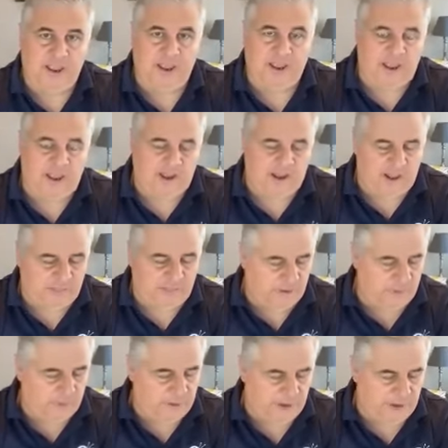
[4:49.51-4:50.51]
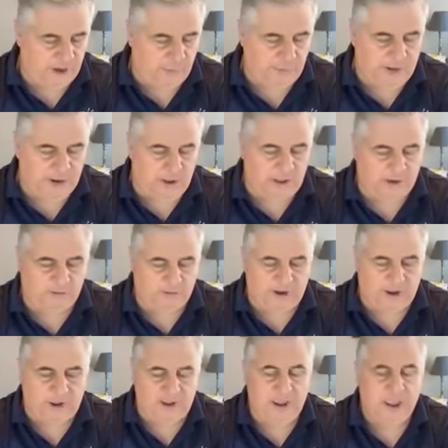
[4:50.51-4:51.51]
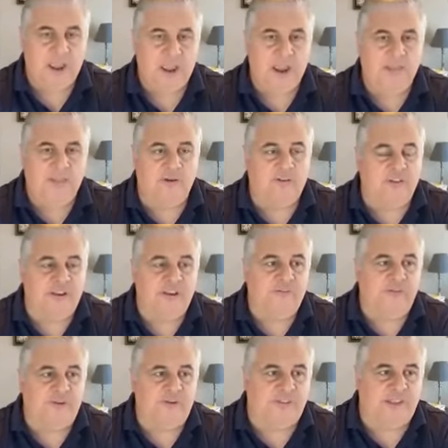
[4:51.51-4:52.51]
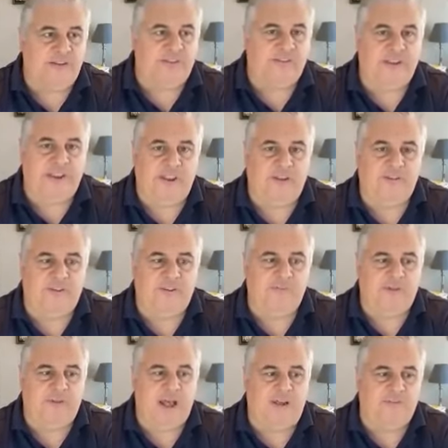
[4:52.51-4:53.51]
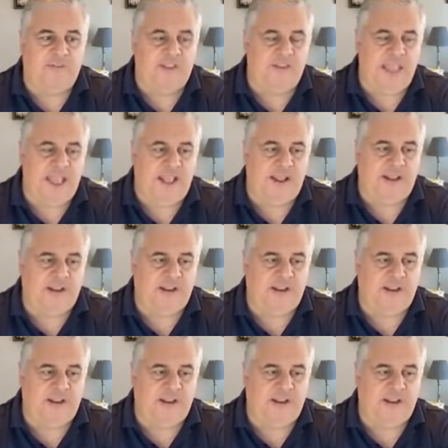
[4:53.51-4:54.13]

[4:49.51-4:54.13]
And I think we'd all agree there's a different set of skills involved in that,